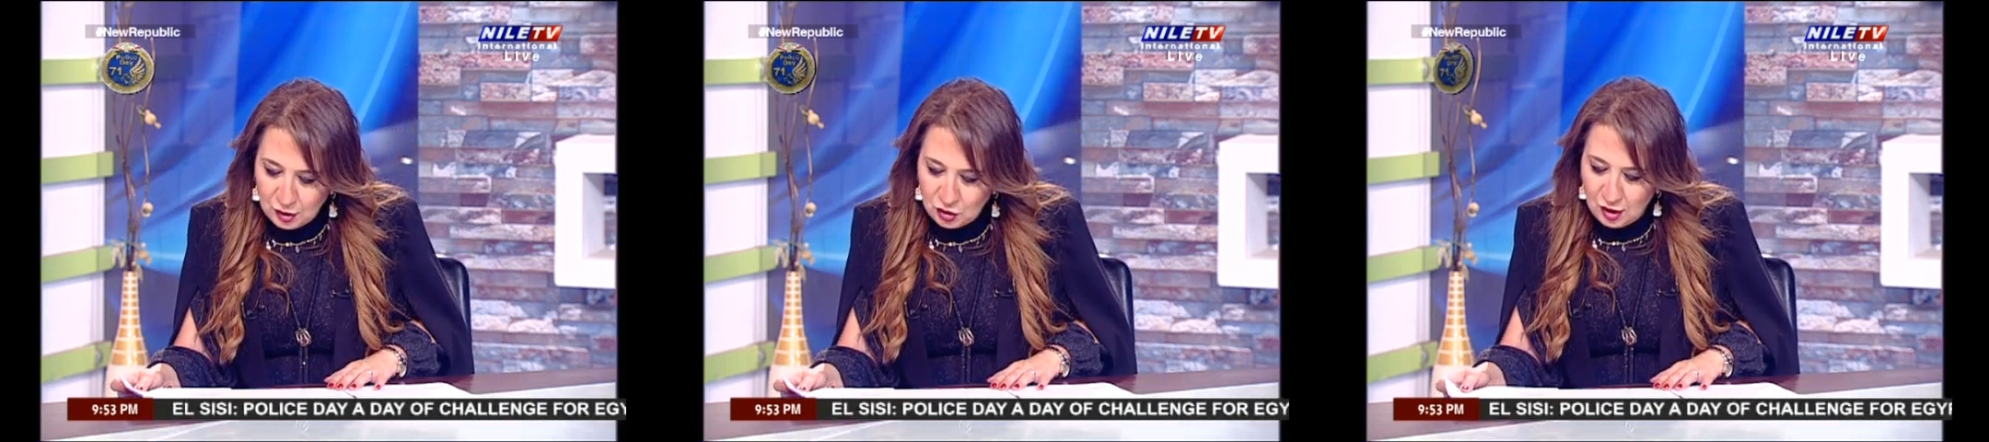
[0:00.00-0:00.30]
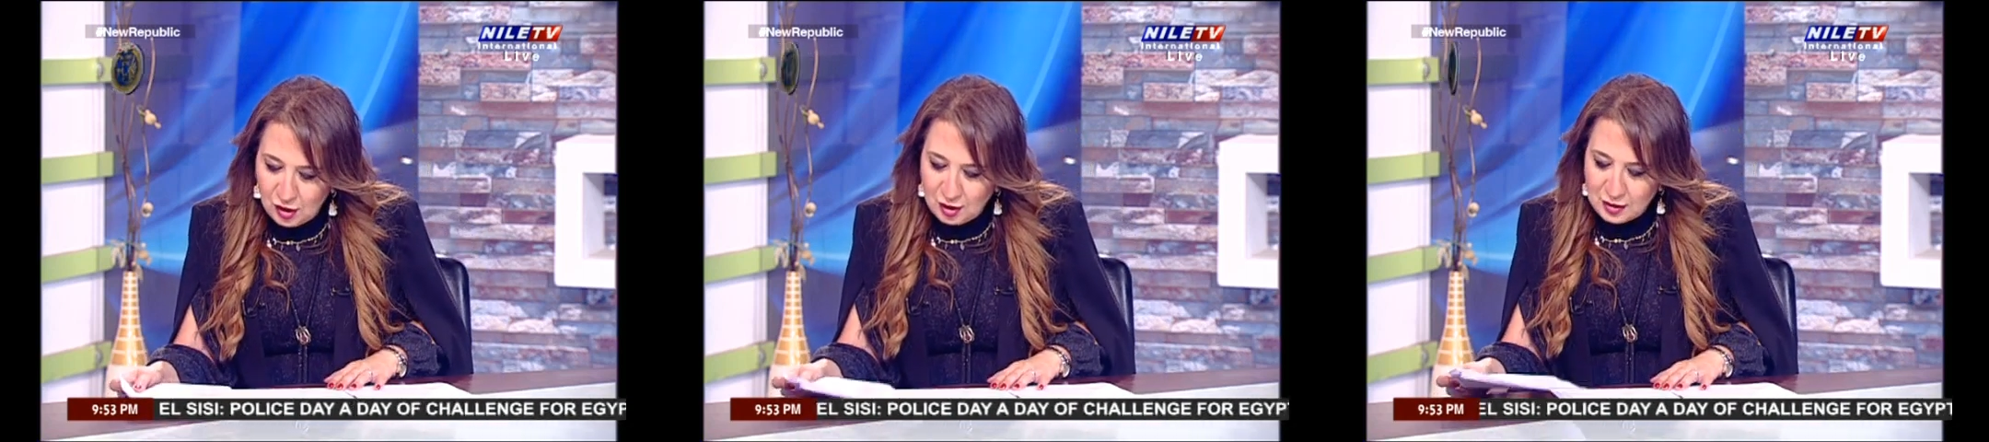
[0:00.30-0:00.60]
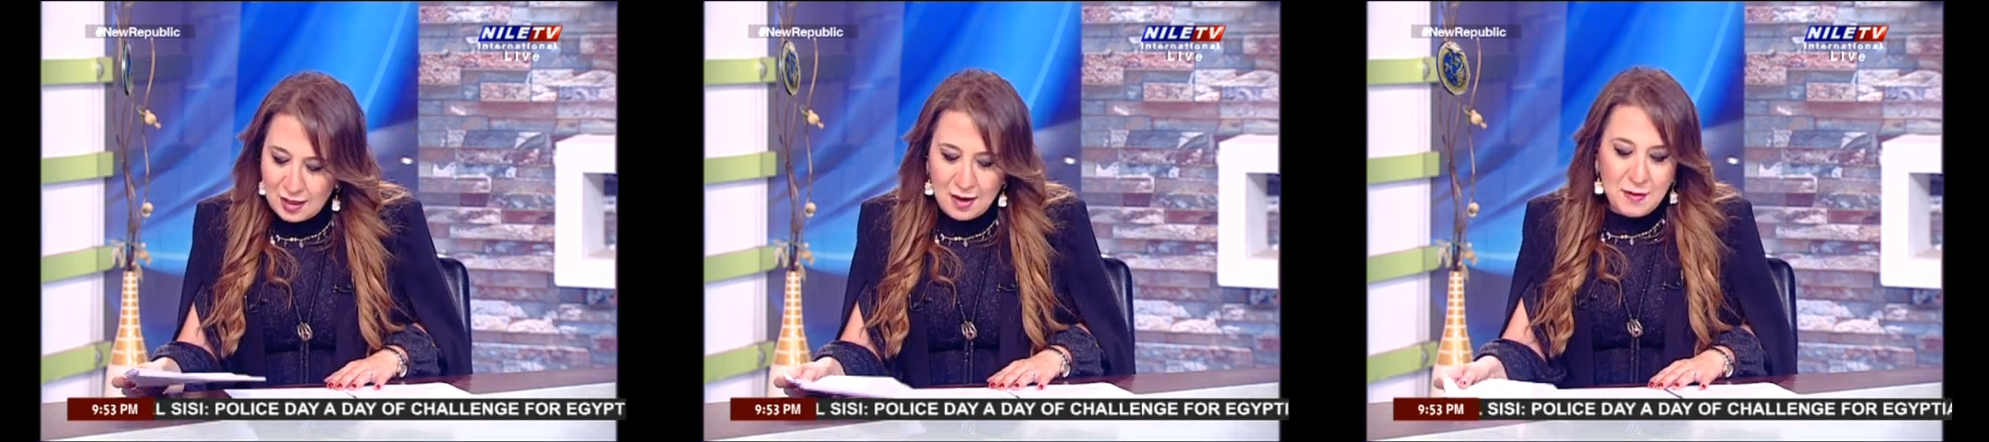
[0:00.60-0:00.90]
Engineer
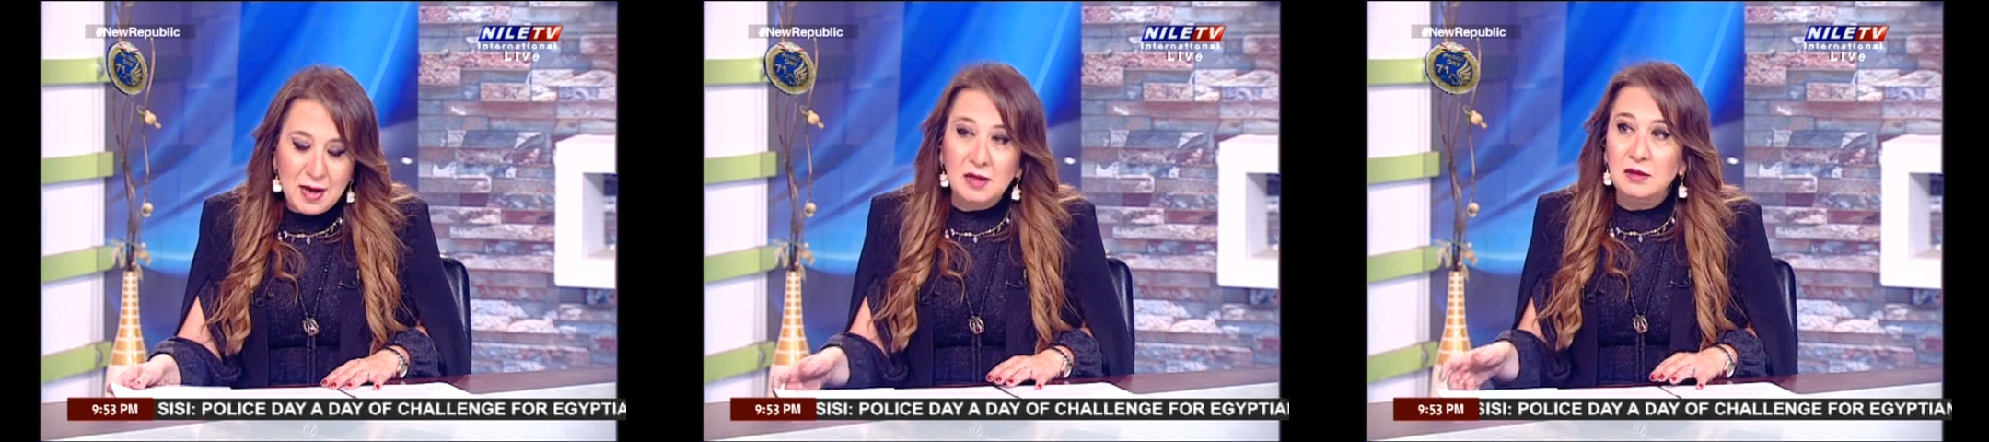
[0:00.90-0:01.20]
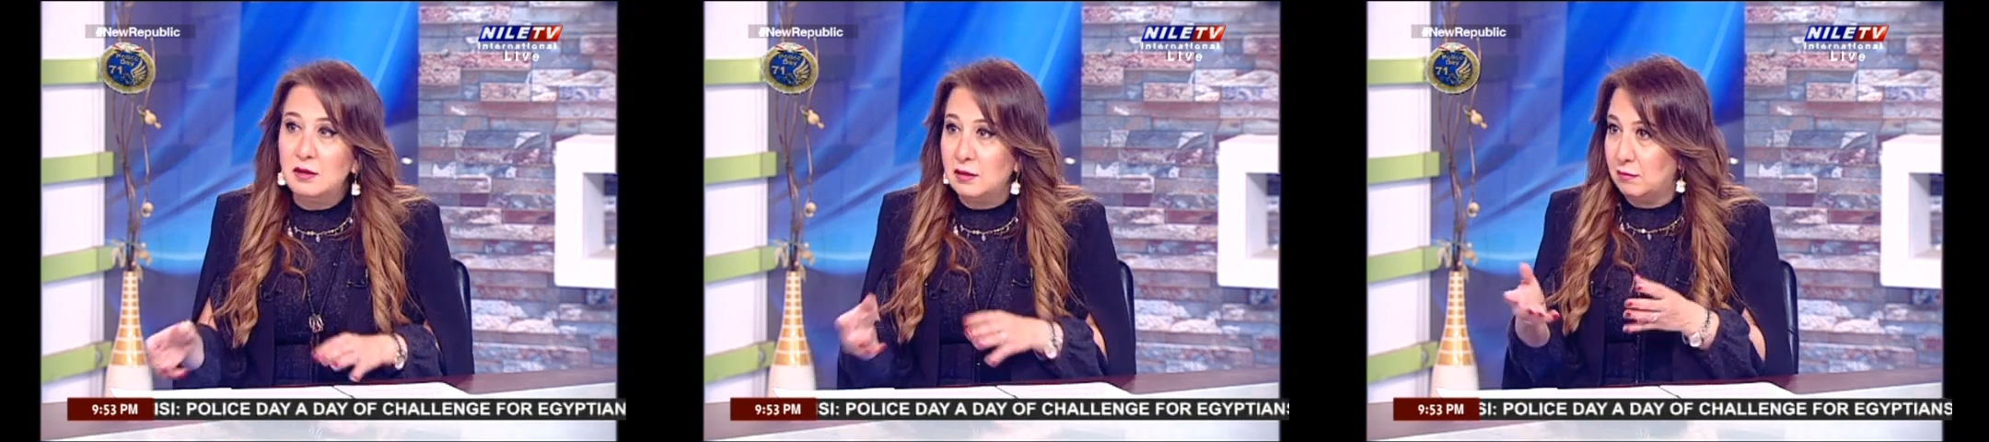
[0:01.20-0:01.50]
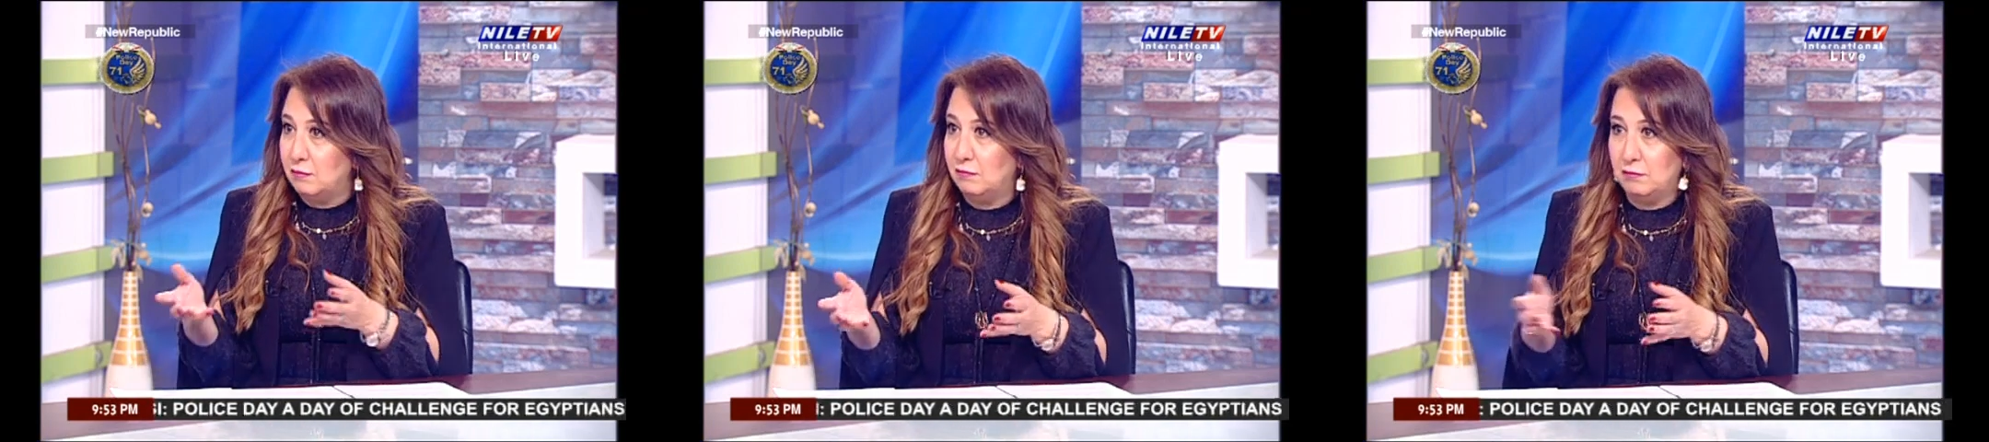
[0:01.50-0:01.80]
Azzam, and